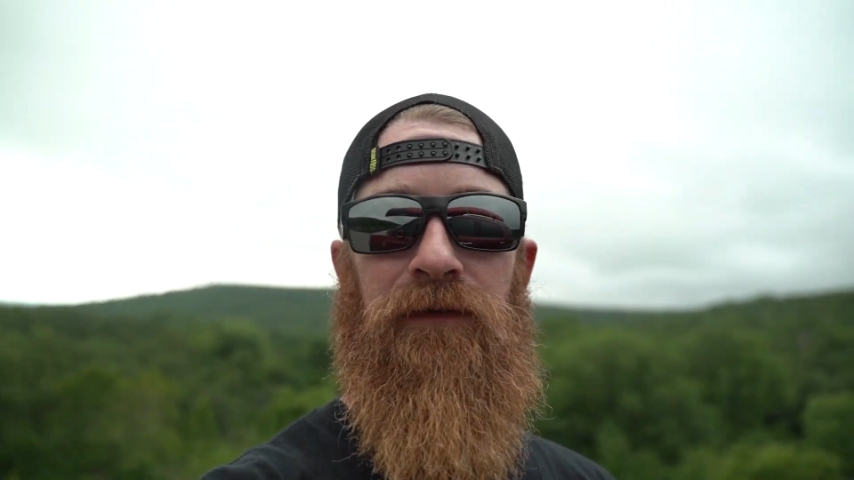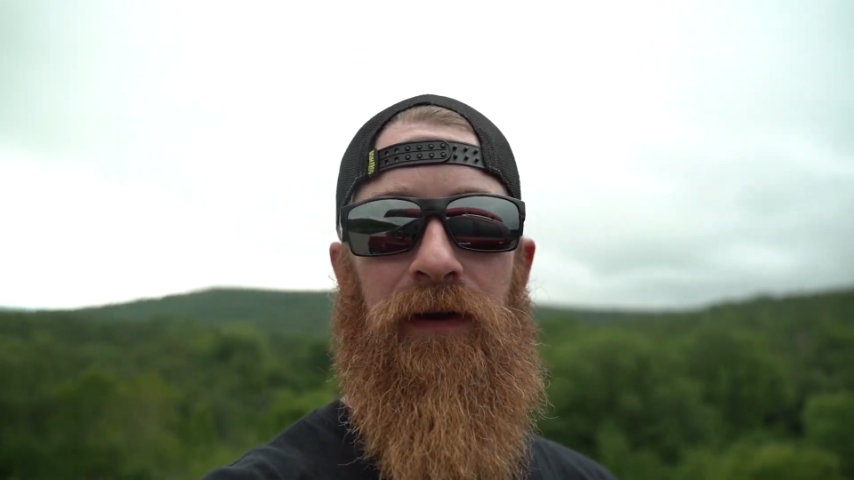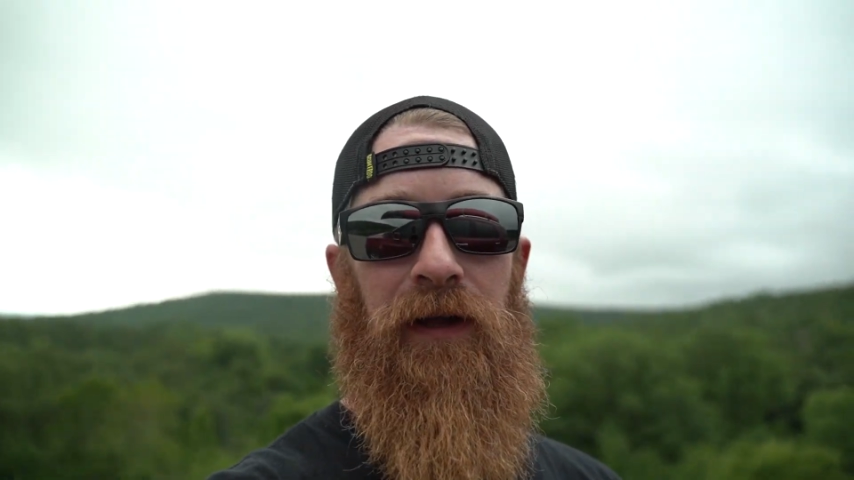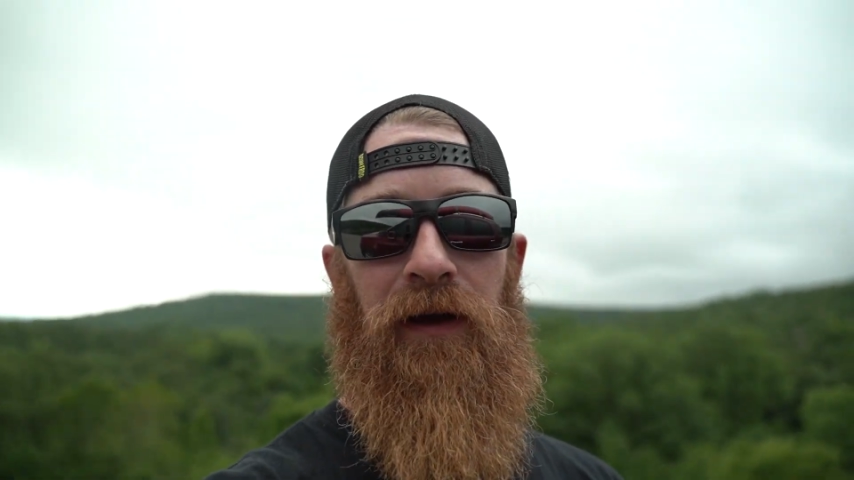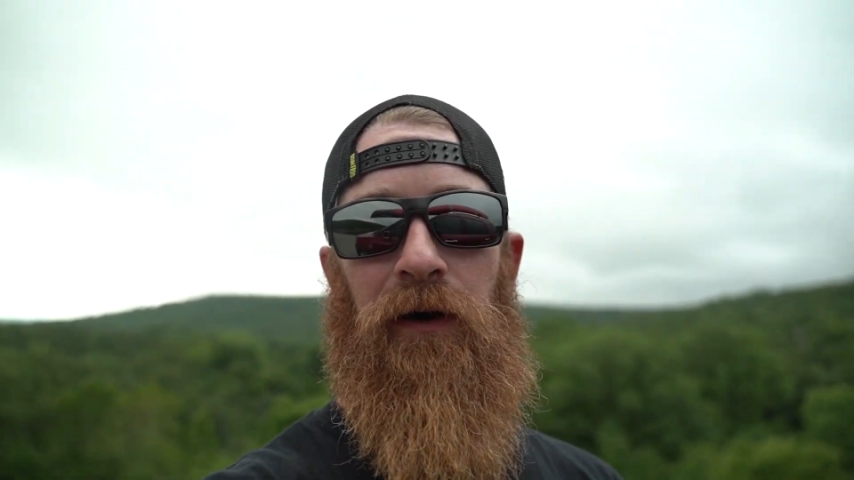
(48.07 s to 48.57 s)

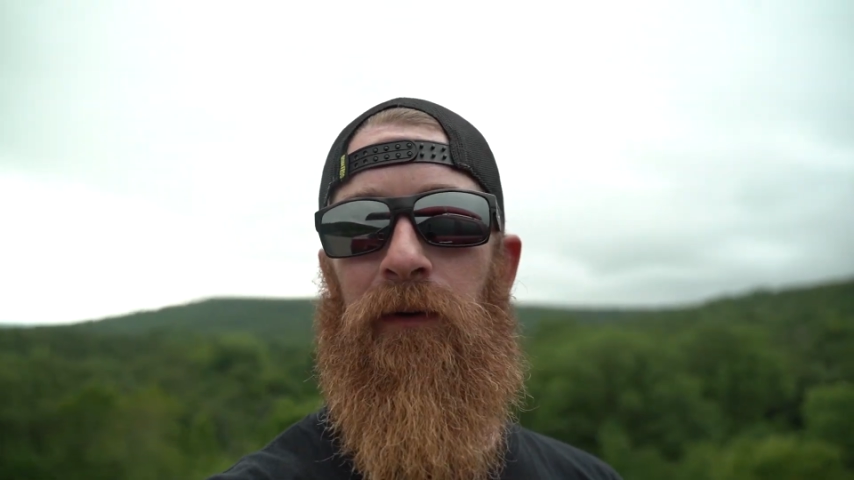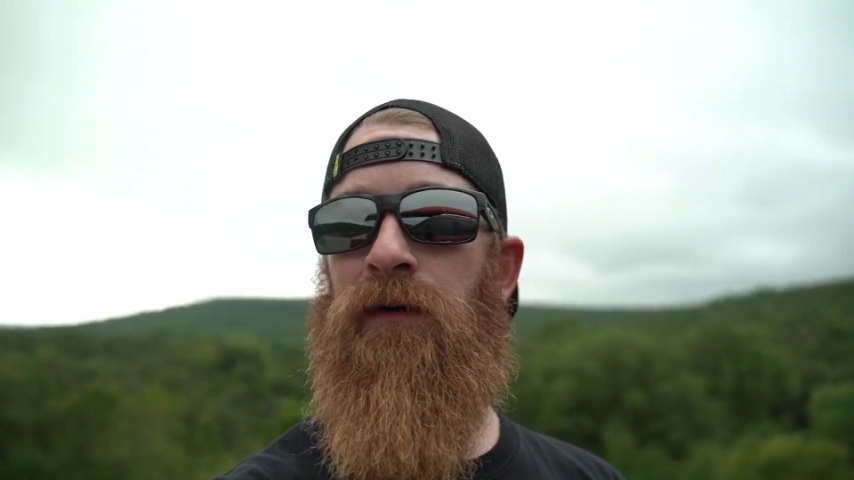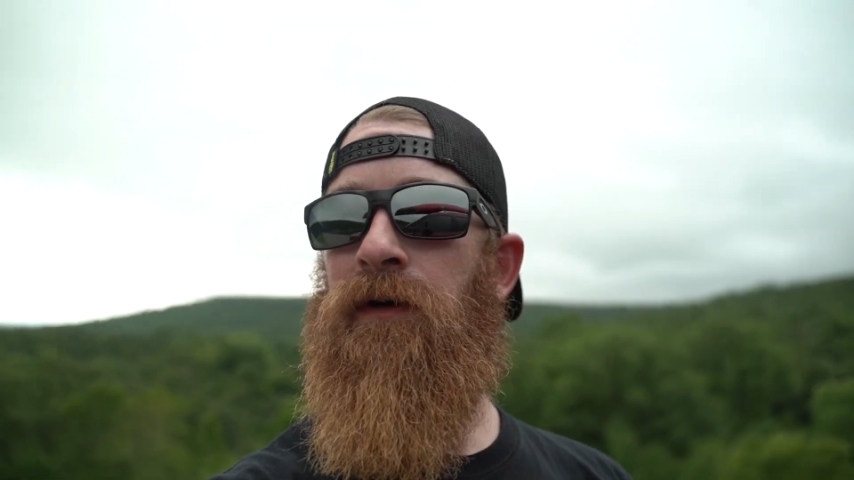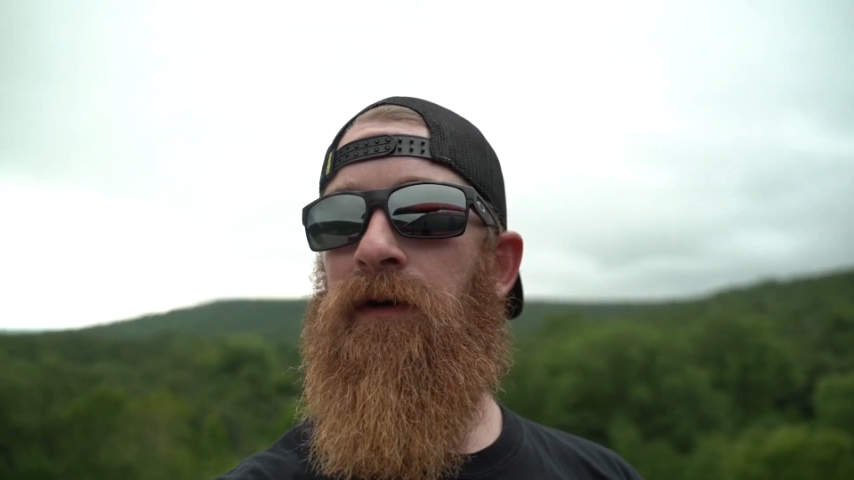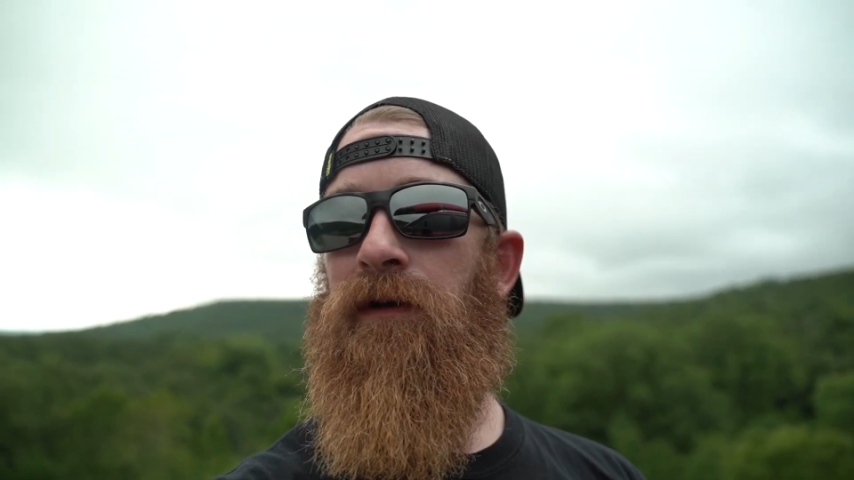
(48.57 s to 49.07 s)
video
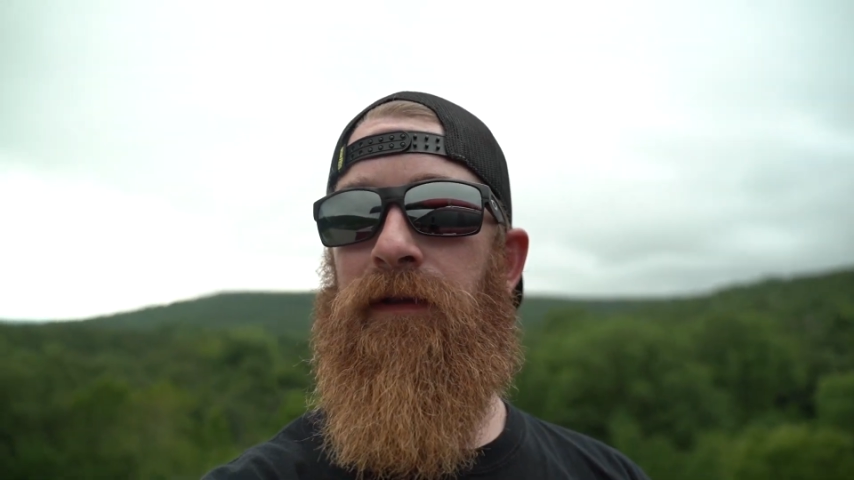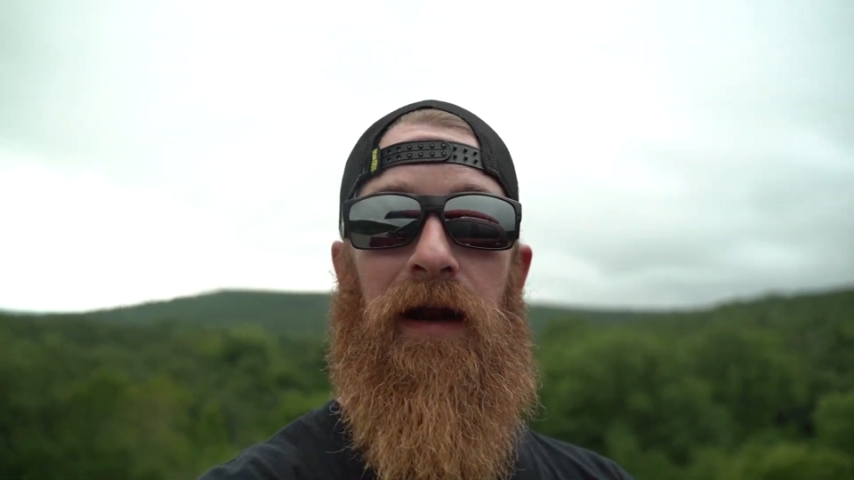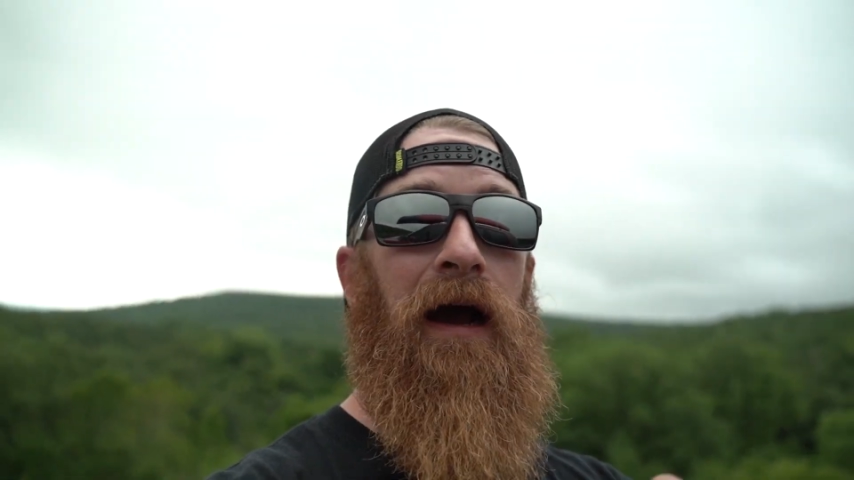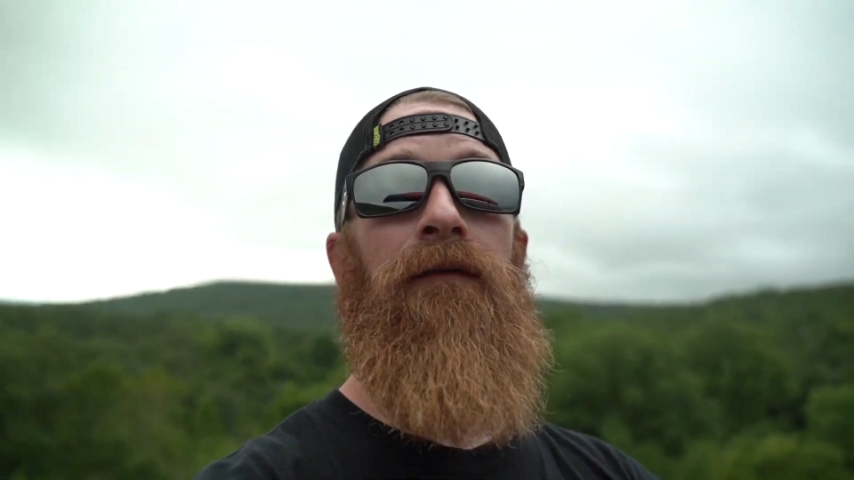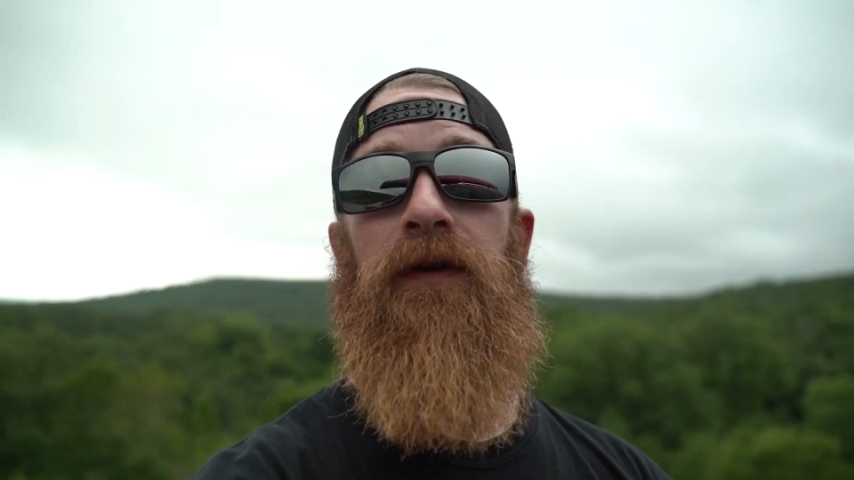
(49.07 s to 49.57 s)

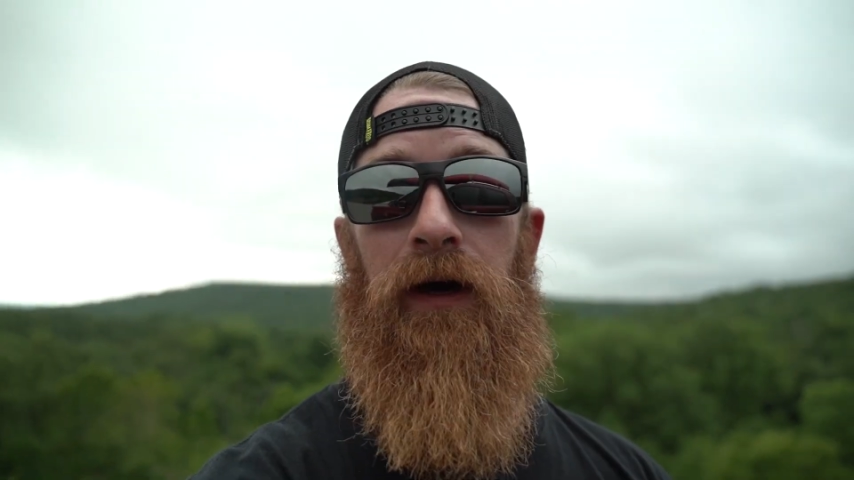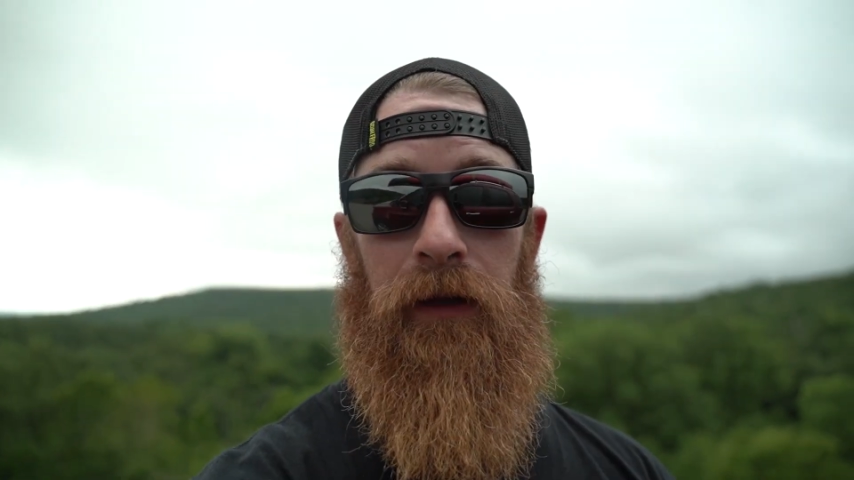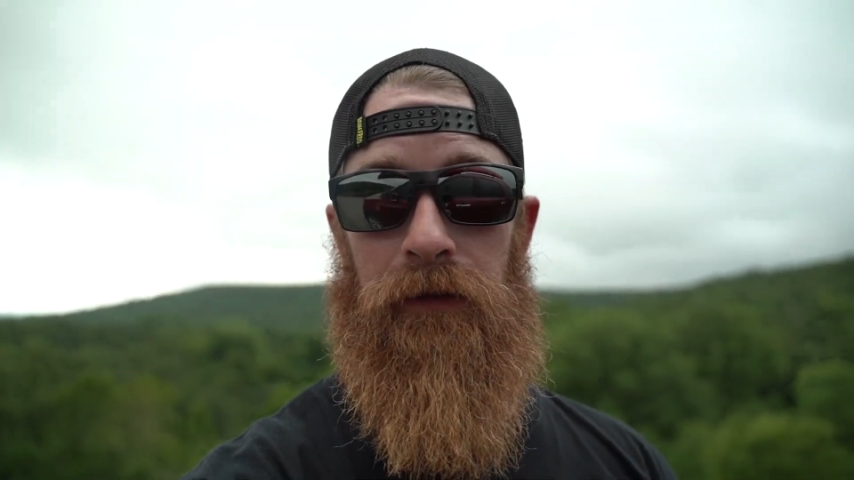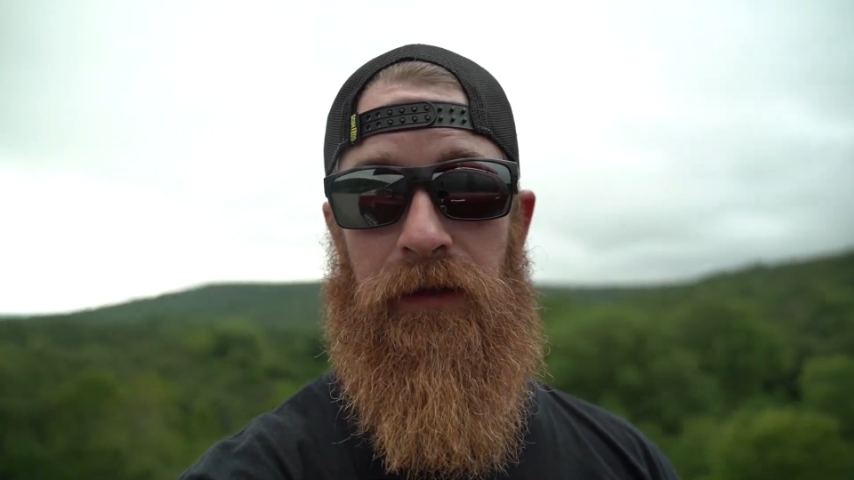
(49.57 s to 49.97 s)
that I've done, at